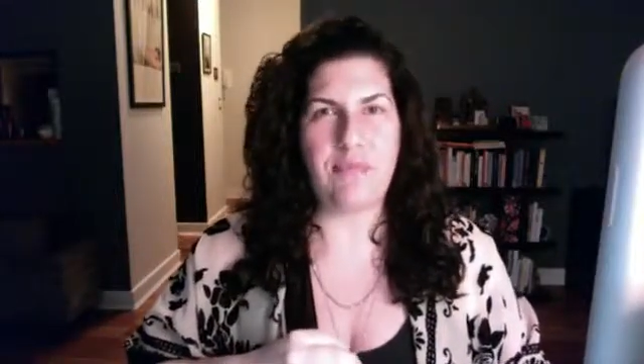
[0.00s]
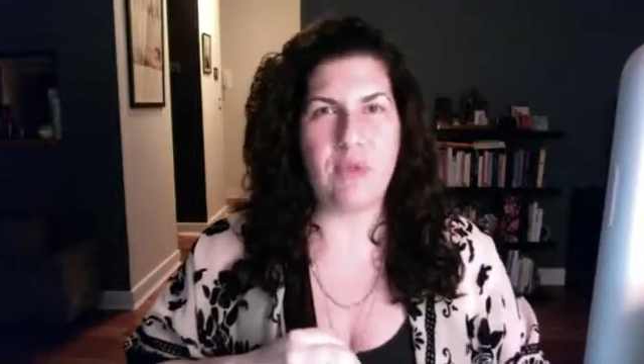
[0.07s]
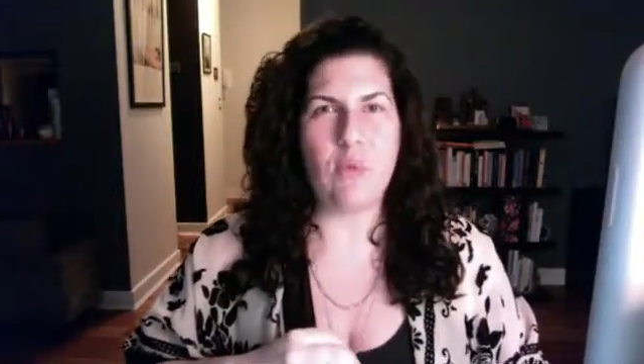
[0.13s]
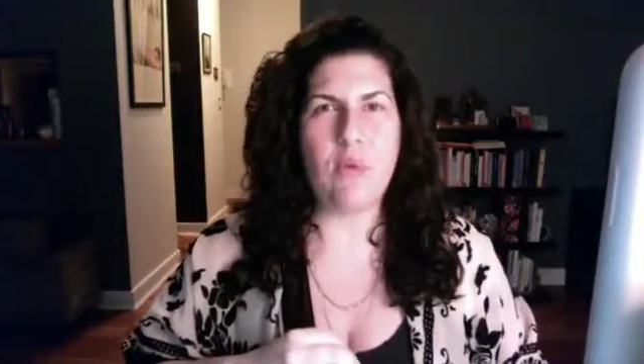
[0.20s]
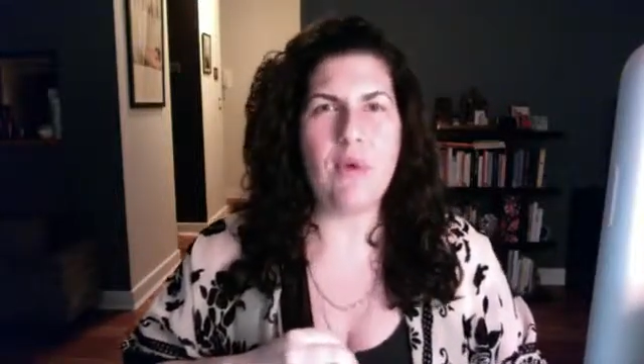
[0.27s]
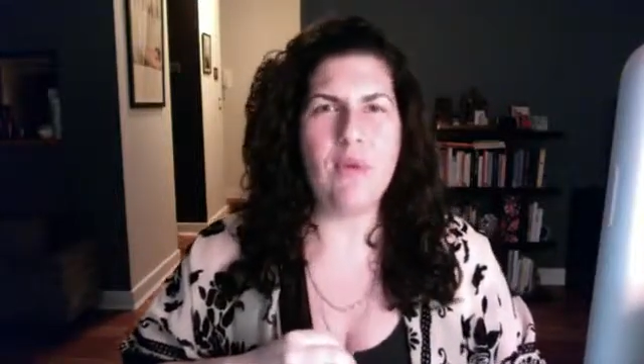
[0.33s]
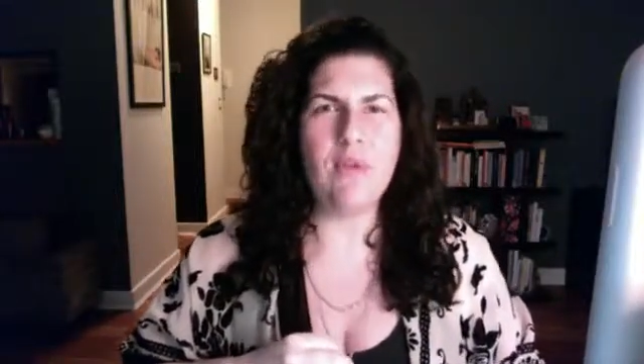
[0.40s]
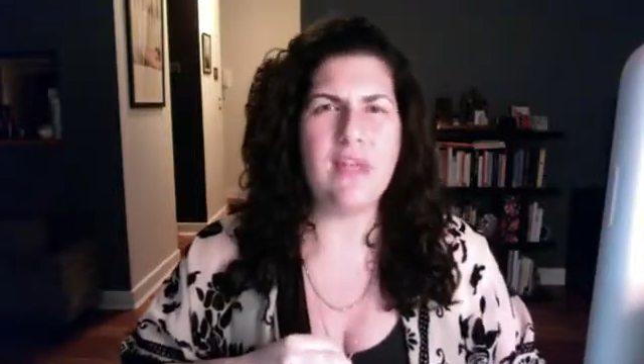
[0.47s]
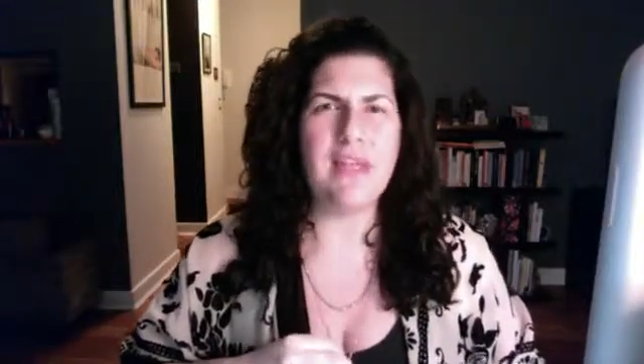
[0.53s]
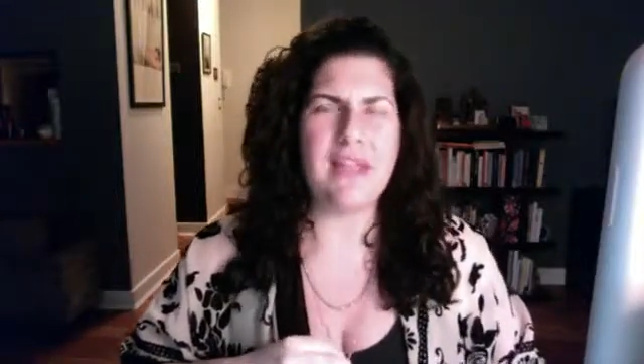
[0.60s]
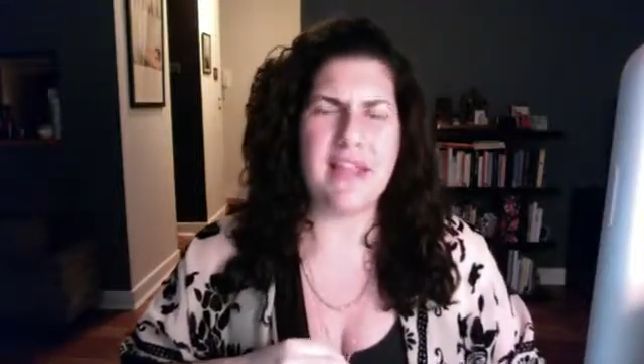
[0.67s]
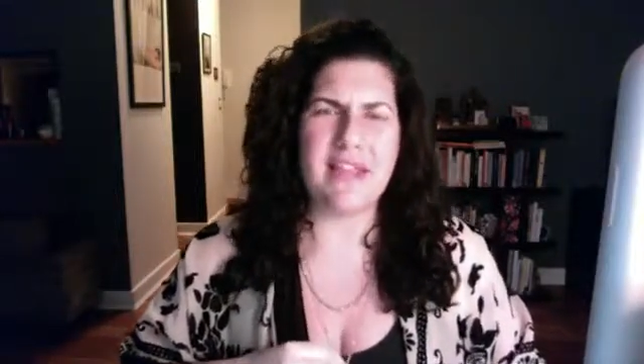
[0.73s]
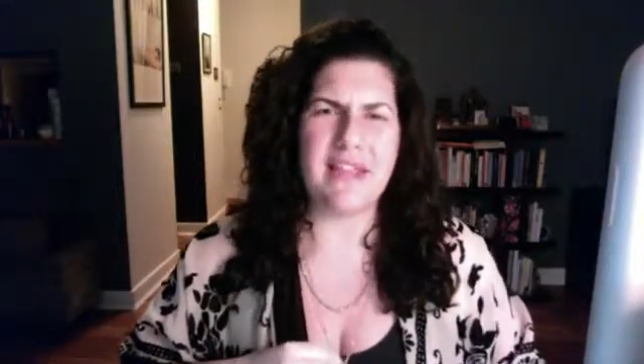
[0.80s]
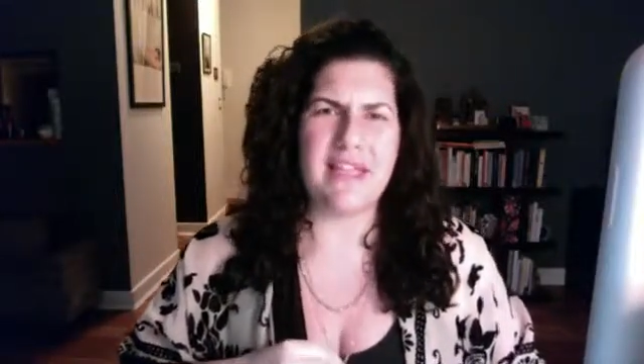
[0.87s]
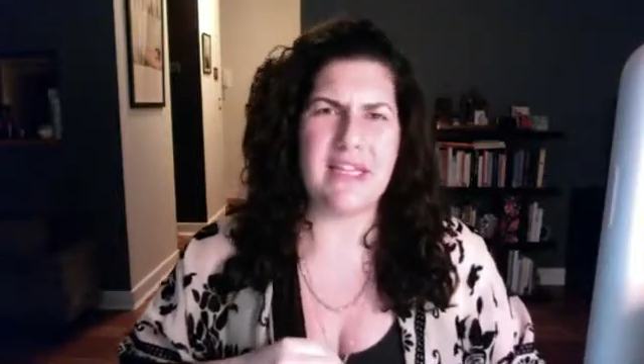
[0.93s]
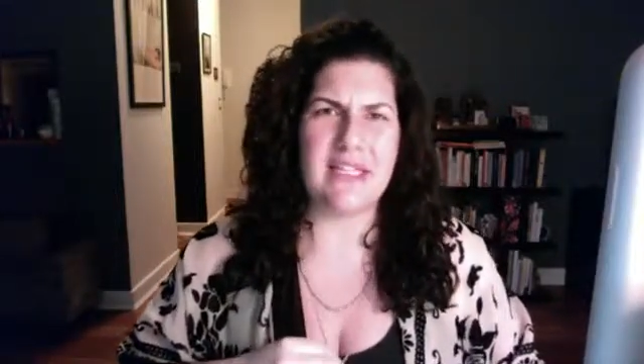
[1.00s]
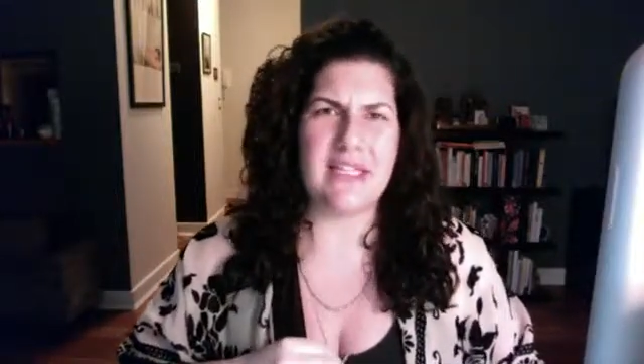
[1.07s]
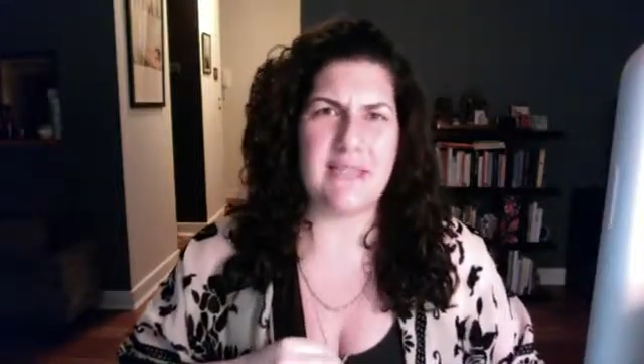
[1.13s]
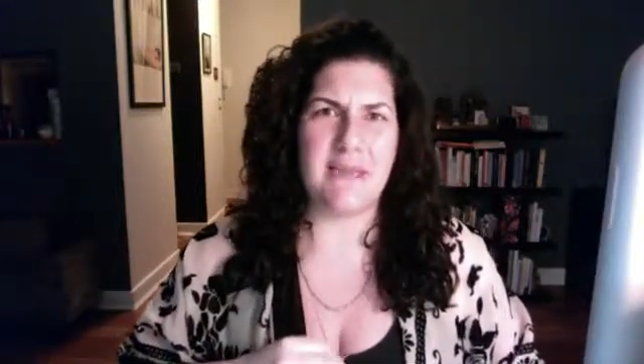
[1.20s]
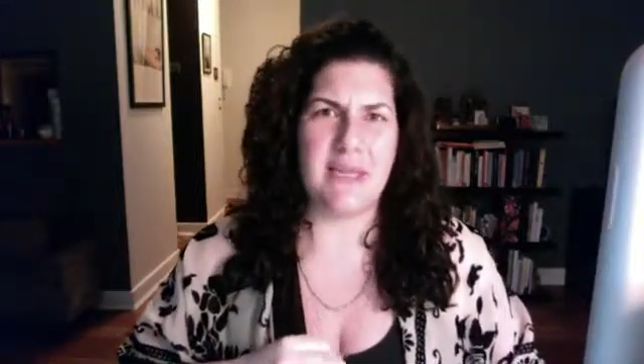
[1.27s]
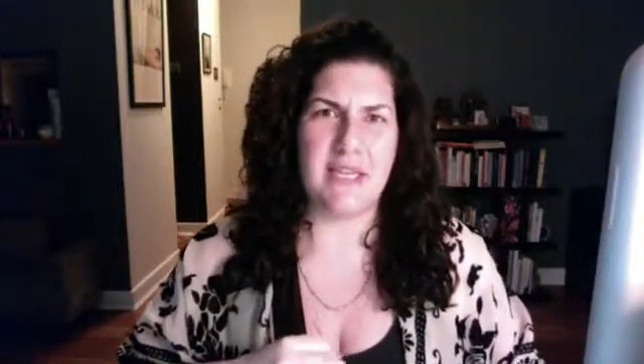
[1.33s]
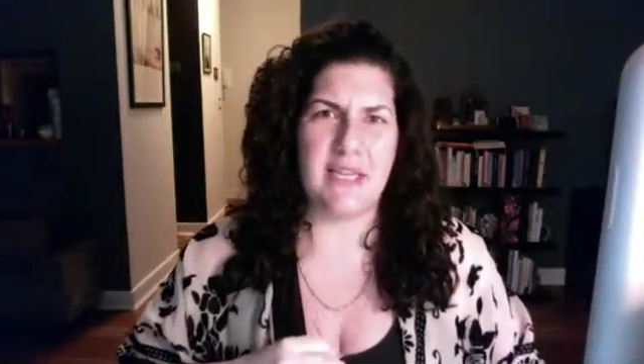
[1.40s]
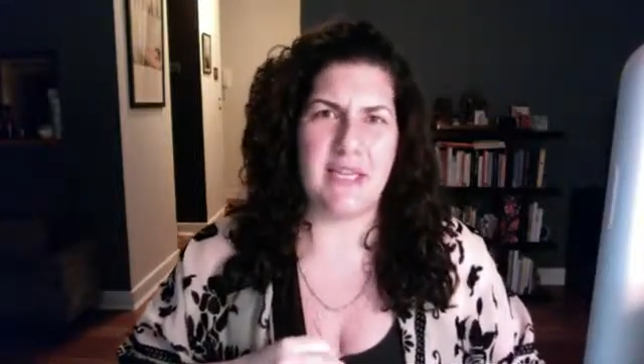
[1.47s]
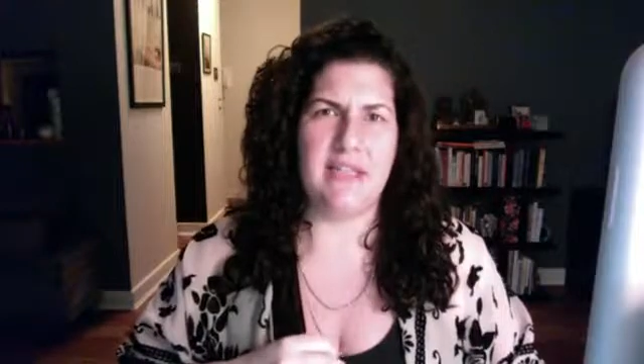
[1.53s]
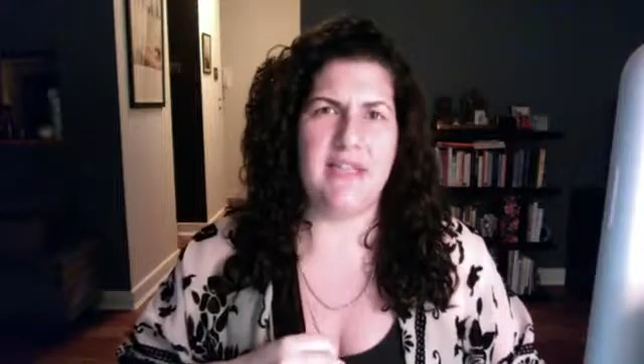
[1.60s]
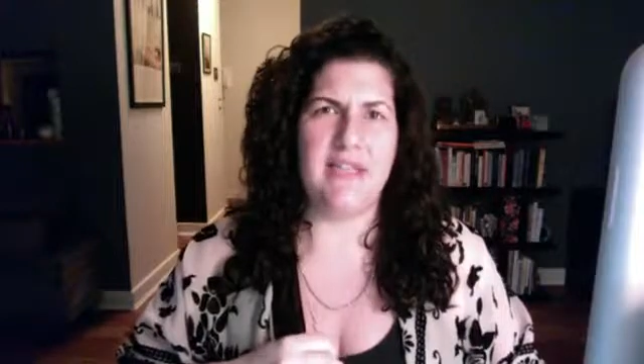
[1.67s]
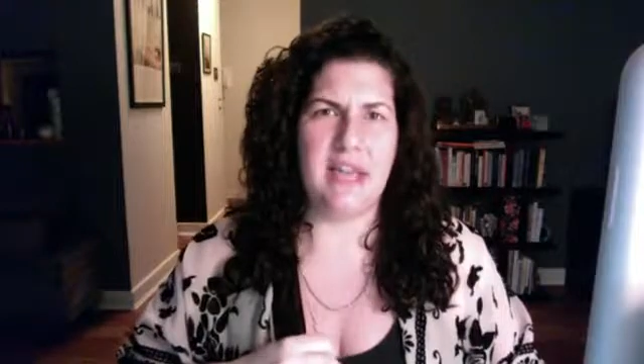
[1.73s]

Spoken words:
We really like things to be neat and